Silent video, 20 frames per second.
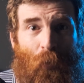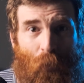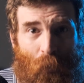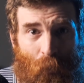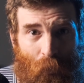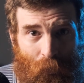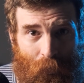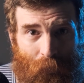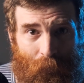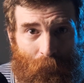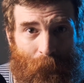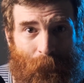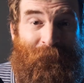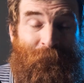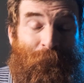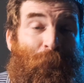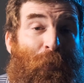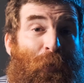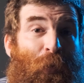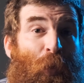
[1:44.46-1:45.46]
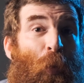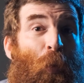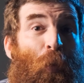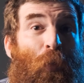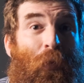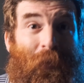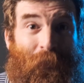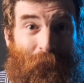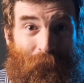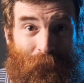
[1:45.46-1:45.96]
Or I've put
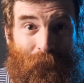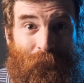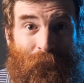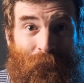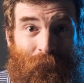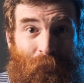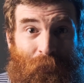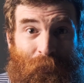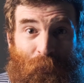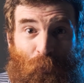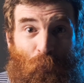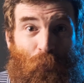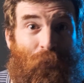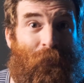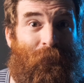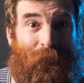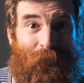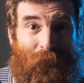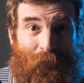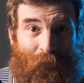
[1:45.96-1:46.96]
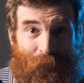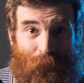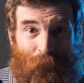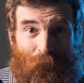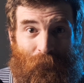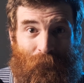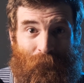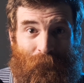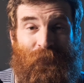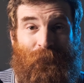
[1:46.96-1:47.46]
oil on a wooden
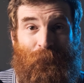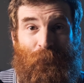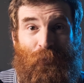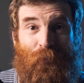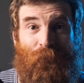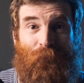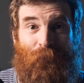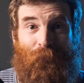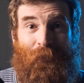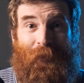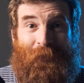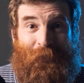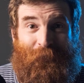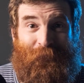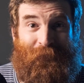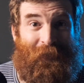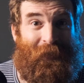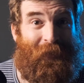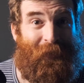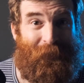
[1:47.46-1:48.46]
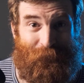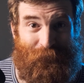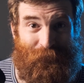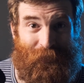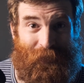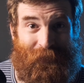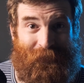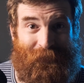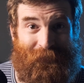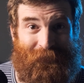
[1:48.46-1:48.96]
table to move around an
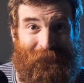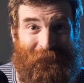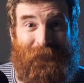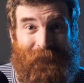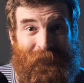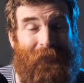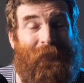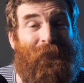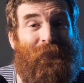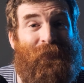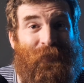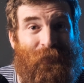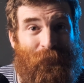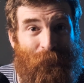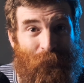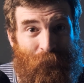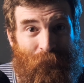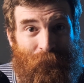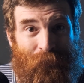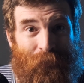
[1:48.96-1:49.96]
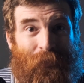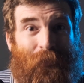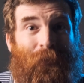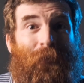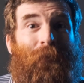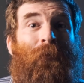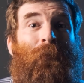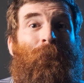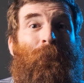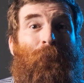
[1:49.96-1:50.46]
object to get a smoother,
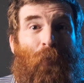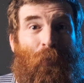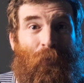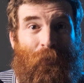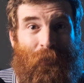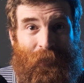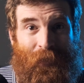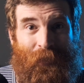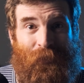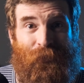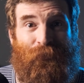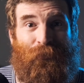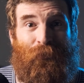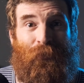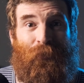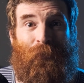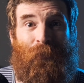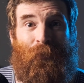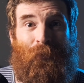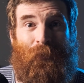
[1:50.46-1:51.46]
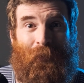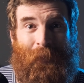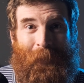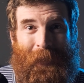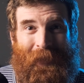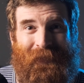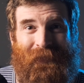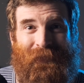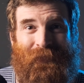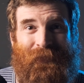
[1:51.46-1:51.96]
more natural,
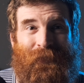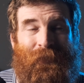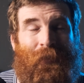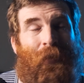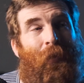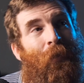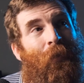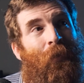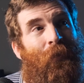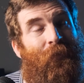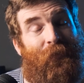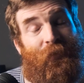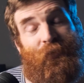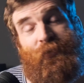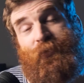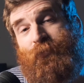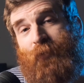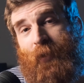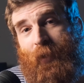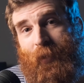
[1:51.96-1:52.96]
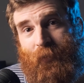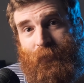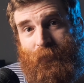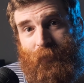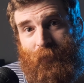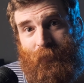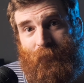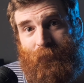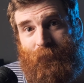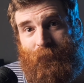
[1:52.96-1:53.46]
less
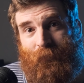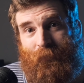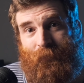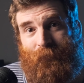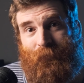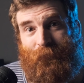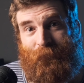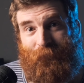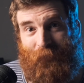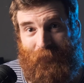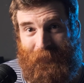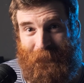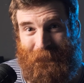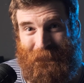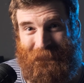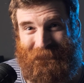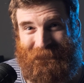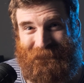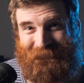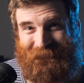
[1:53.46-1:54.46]
distracting frame.